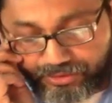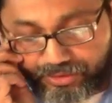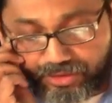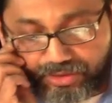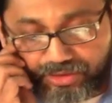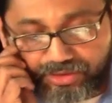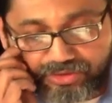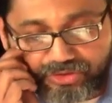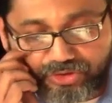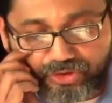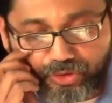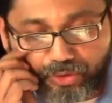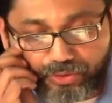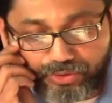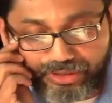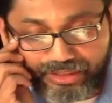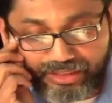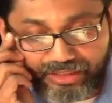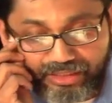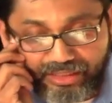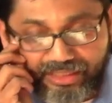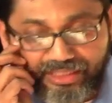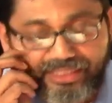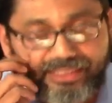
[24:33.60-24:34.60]
the third
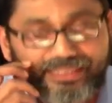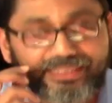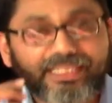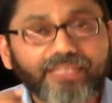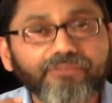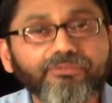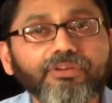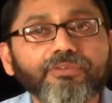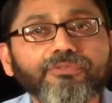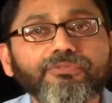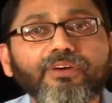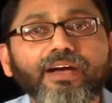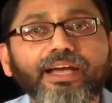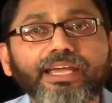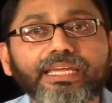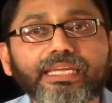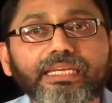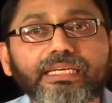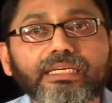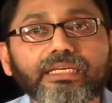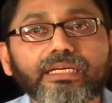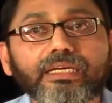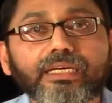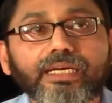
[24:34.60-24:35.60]
story that we
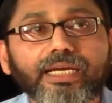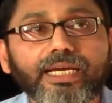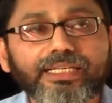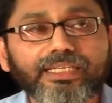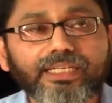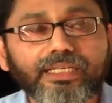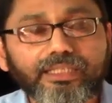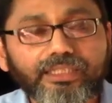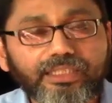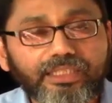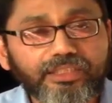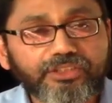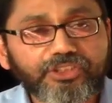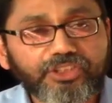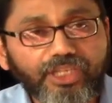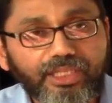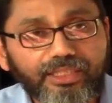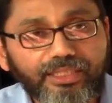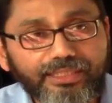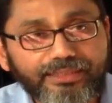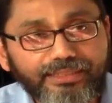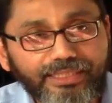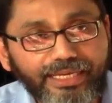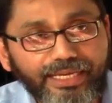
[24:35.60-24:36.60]
find, and
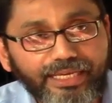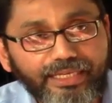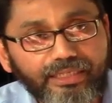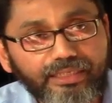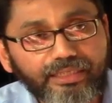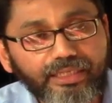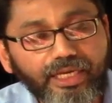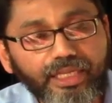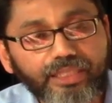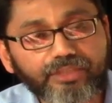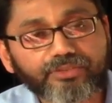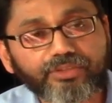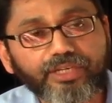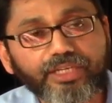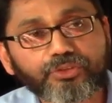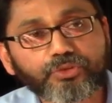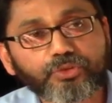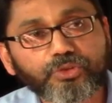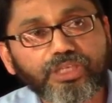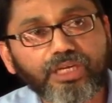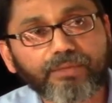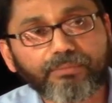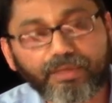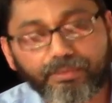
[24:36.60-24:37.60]
inshallah at the end, I'll
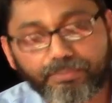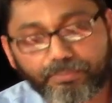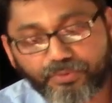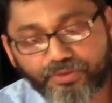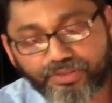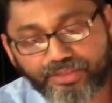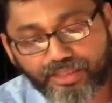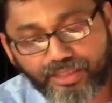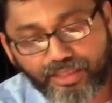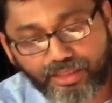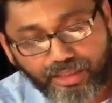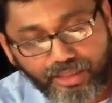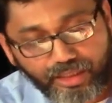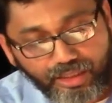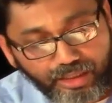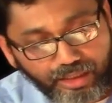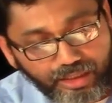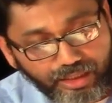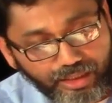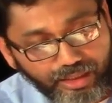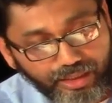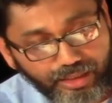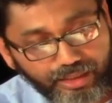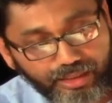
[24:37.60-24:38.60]
try to come up with the
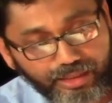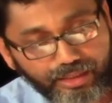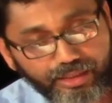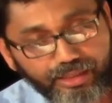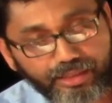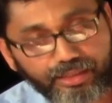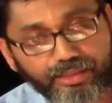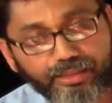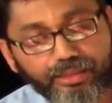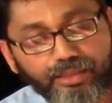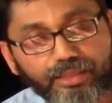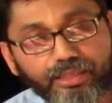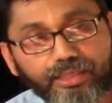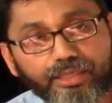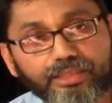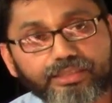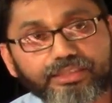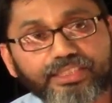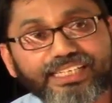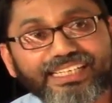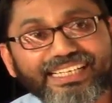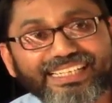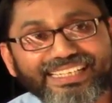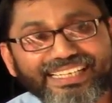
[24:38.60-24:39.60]

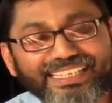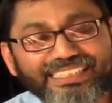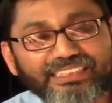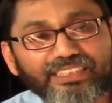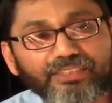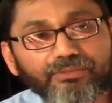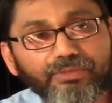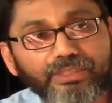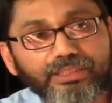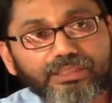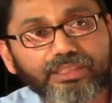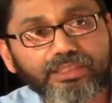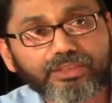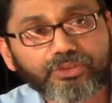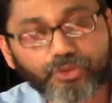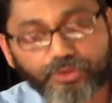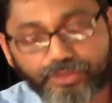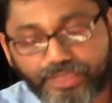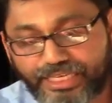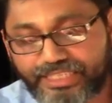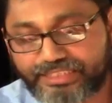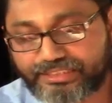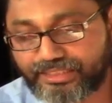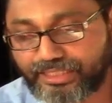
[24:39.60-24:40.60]
connection with
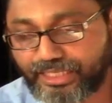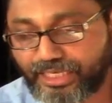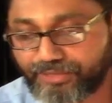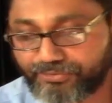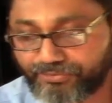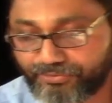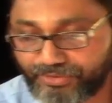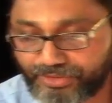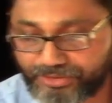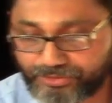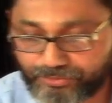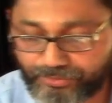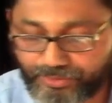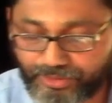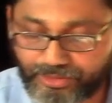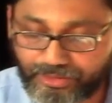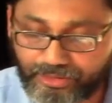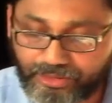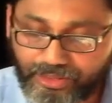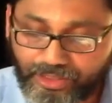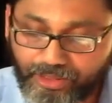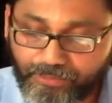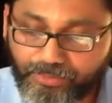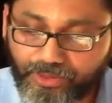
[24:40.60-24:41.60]
today's life as
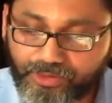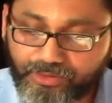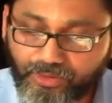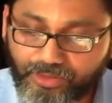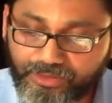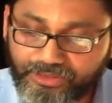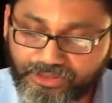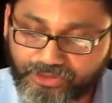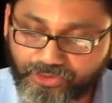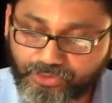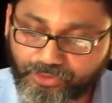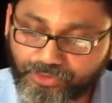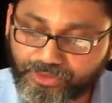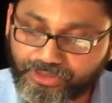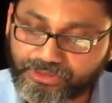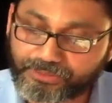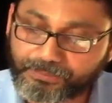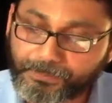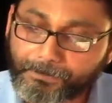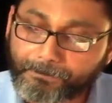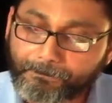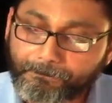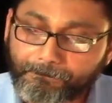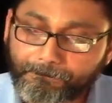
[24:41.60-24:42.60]
well, about all these
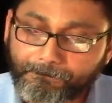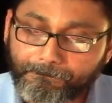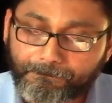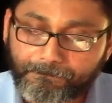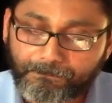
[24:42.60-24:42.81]
stories.